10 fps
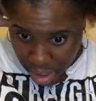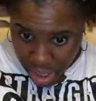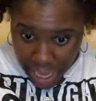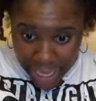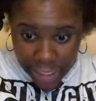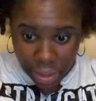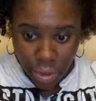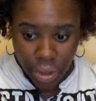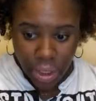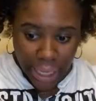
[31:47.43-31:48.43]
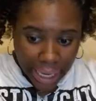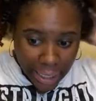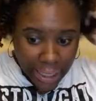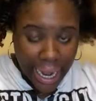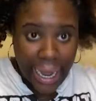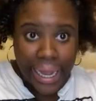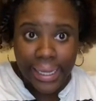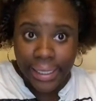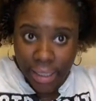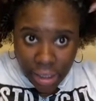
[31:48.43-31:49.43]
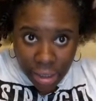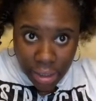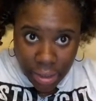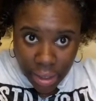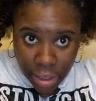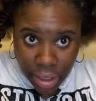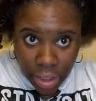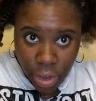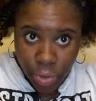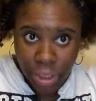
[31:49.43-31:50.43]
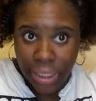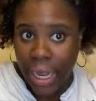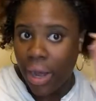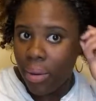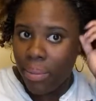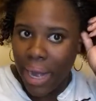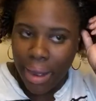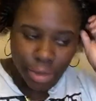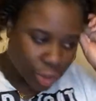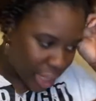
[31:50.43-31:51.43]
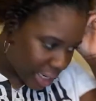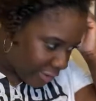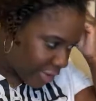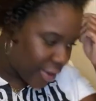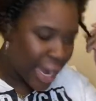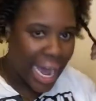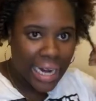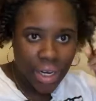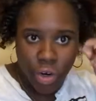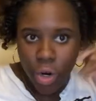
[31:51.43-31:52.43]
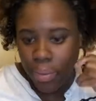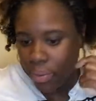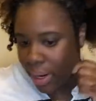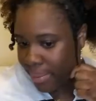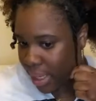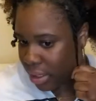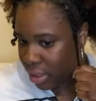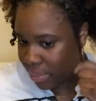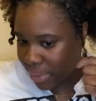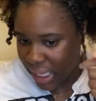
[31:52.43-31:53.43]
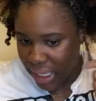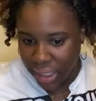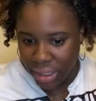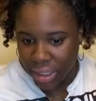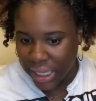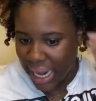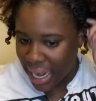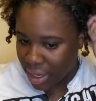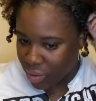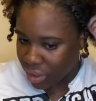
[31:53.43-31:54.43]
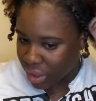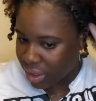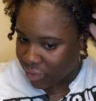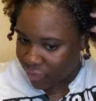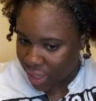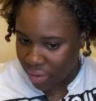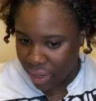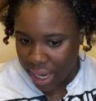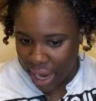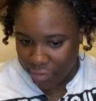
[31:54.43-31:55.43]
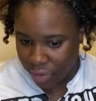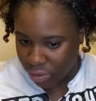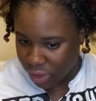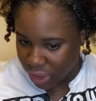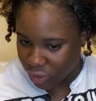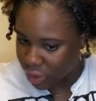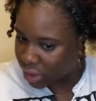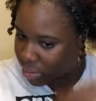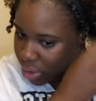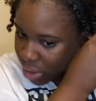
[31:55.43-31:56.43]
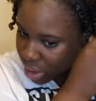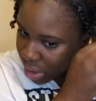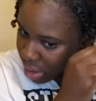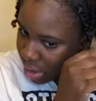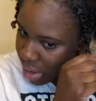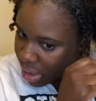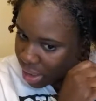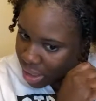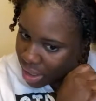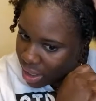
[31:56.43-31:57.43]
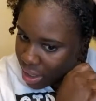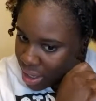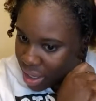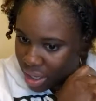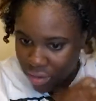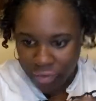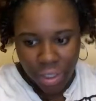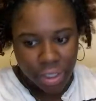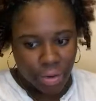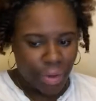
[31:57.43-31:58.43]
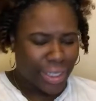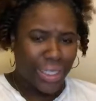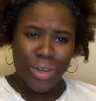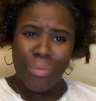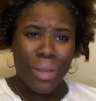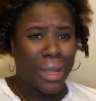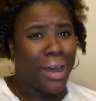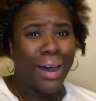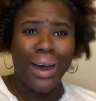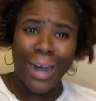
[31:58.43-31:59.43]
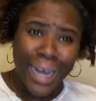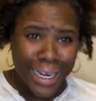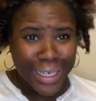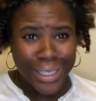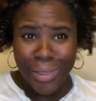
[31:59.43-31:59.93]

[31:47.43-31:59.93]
And it's going to look like a nice twist out. But I was trying to figure out how to incorporate my little beads. Because I kind of want to look very Afrocentric tomorrow. For some reason, it's going to be hot this